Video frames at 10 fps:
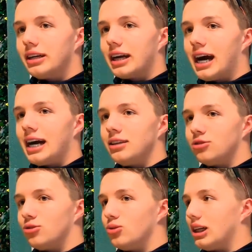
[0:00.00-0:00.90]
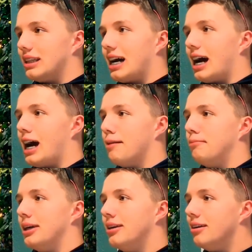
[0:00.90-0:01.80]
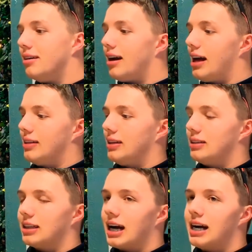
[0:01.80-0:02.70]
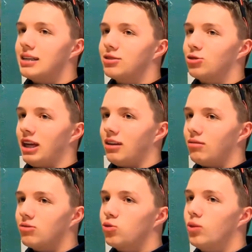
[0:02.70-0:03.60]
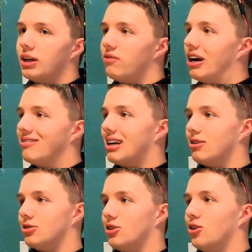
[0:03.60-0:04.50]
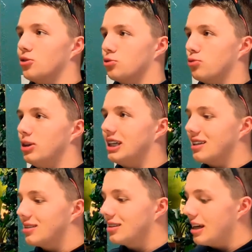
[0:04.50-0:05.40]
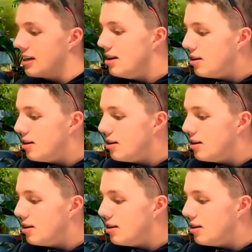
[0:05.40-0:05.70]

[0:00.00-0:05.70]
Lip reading: guys who let that happen, and then the guys like $25,000 winnings they